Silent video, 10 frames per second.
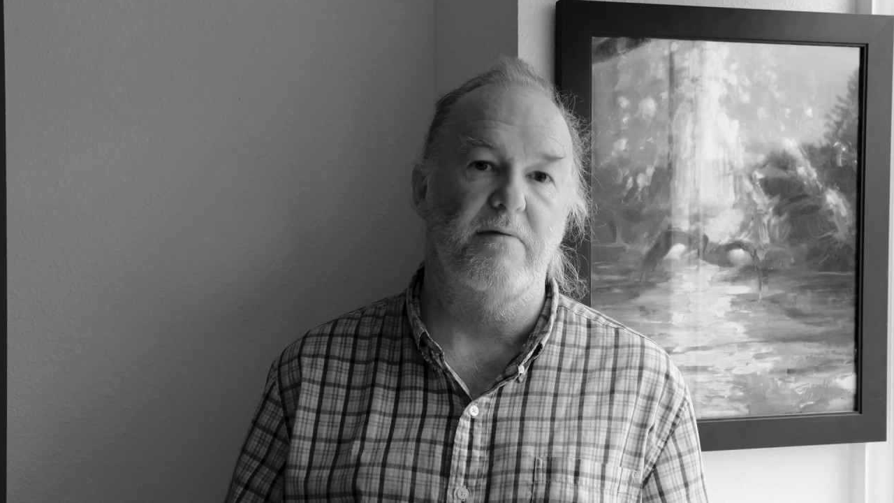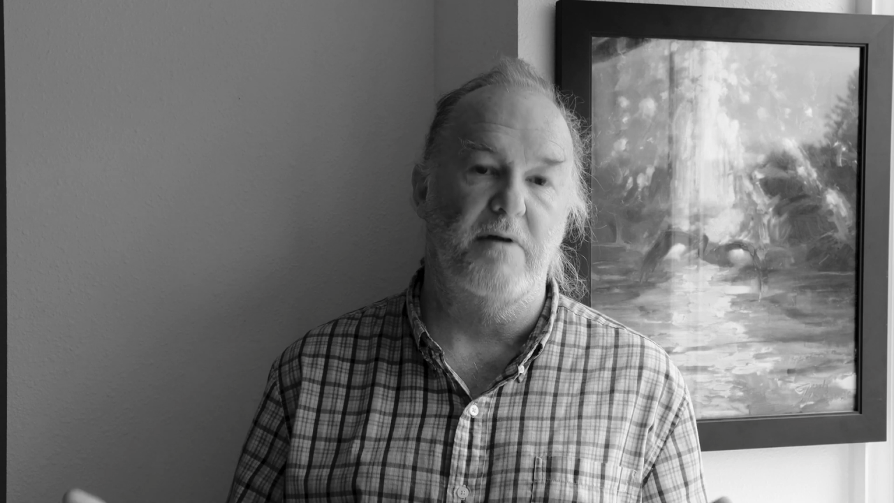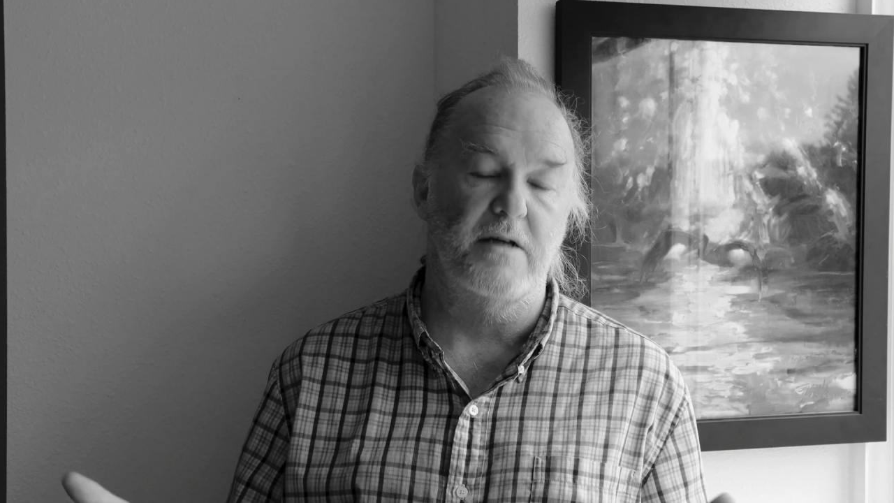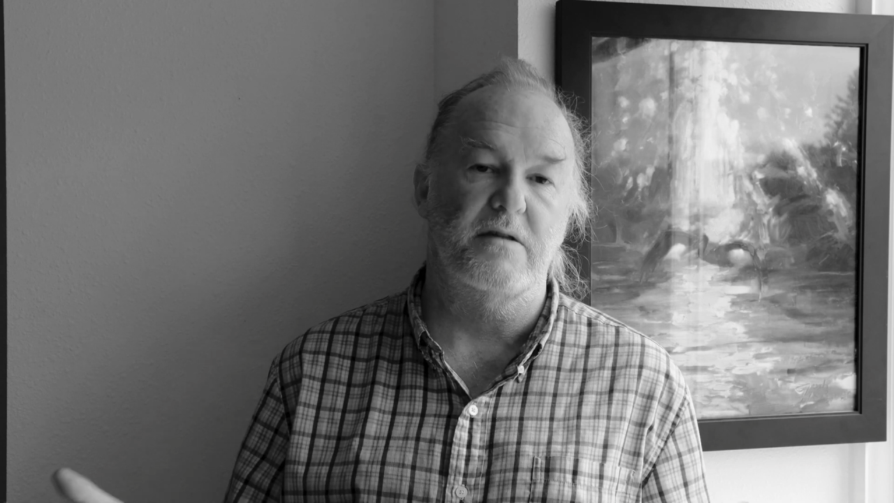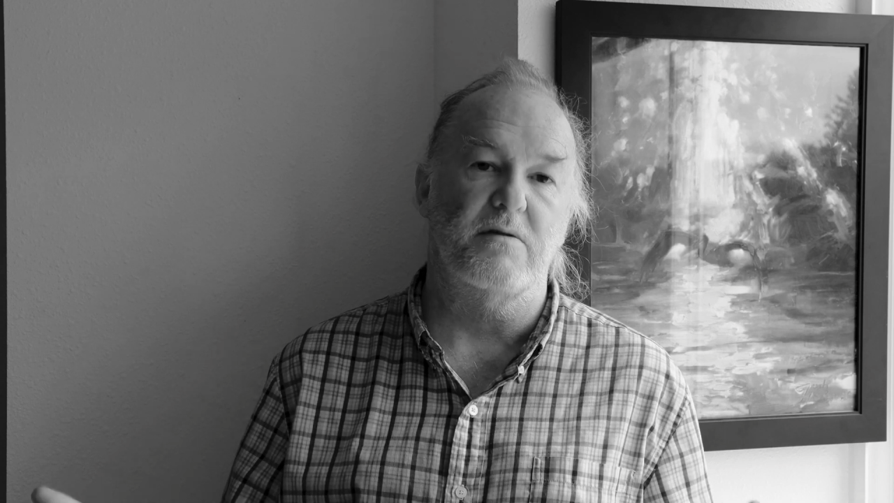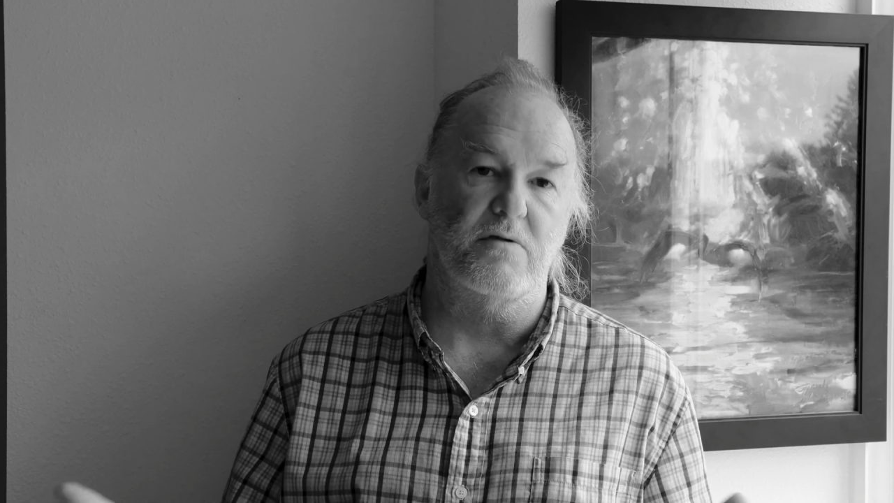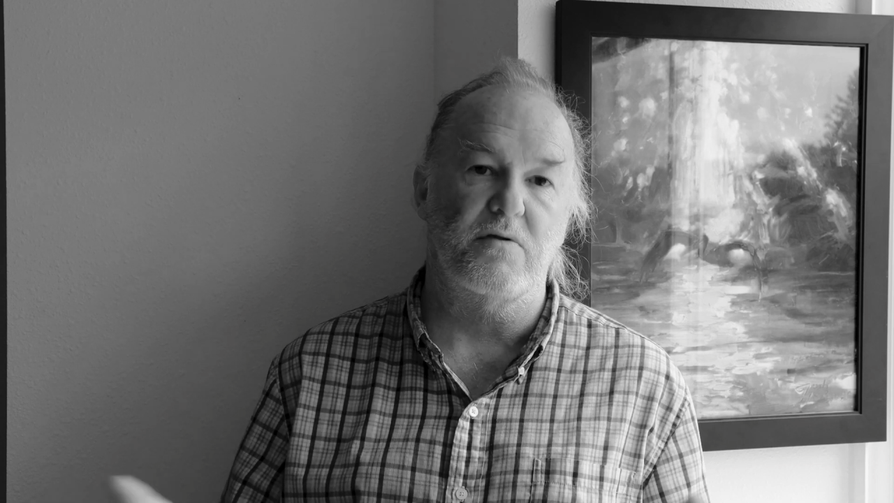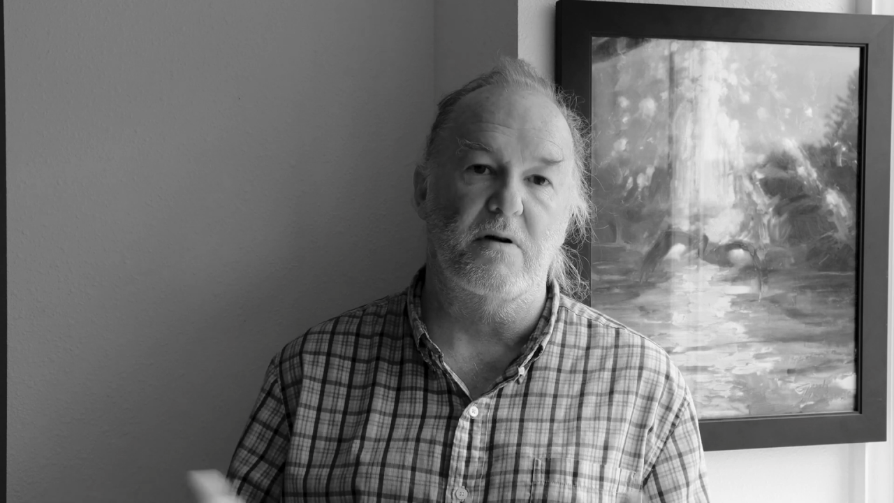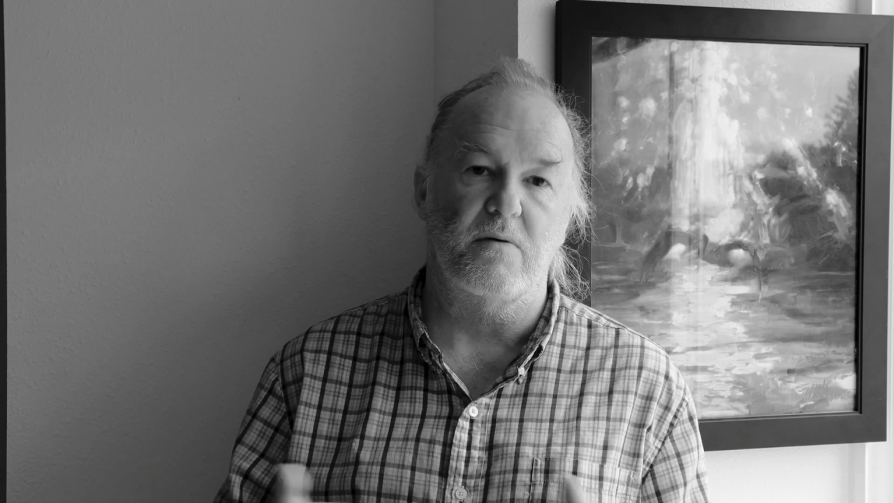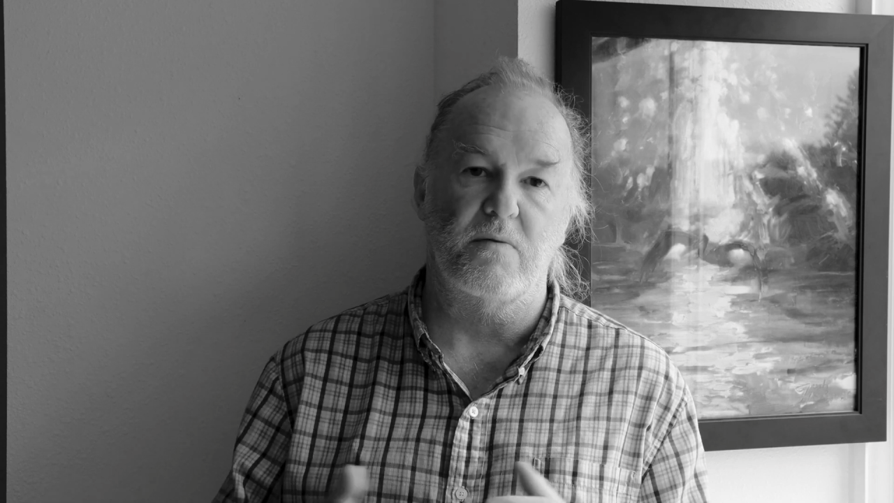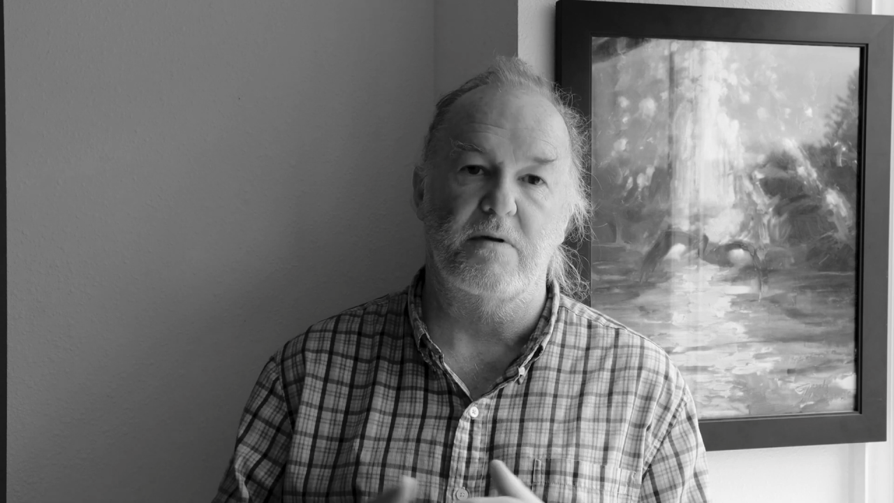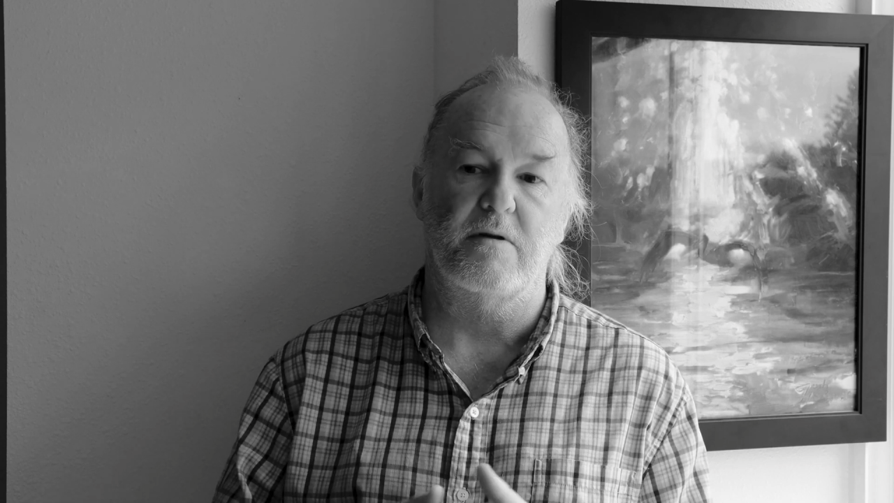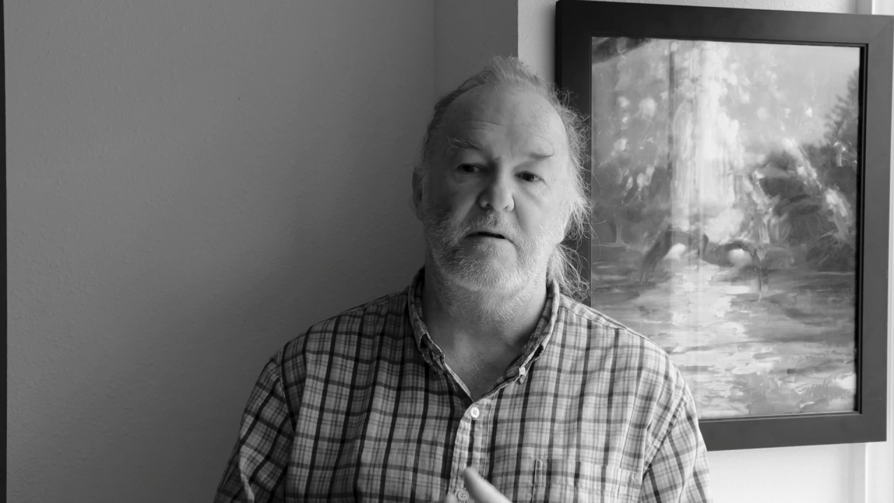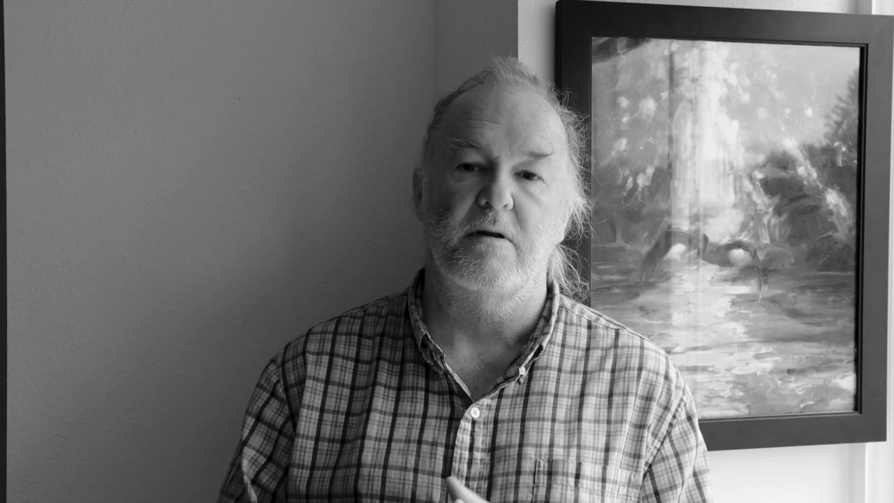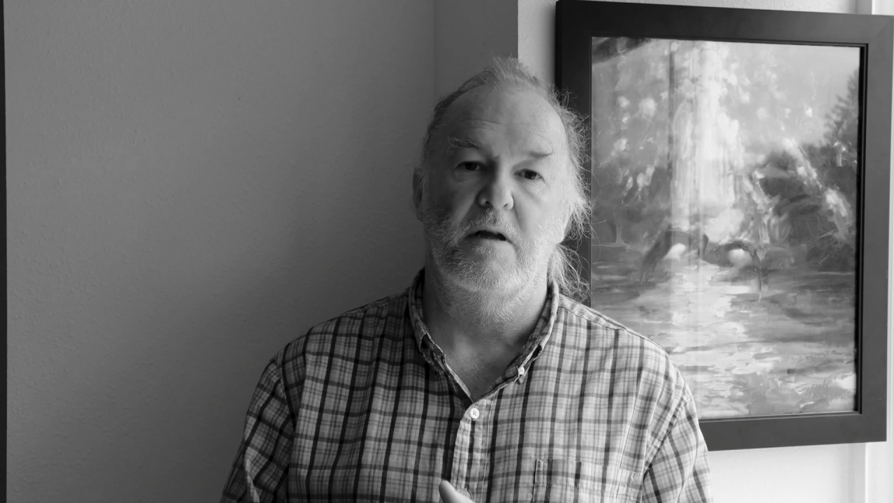I still struggle with it.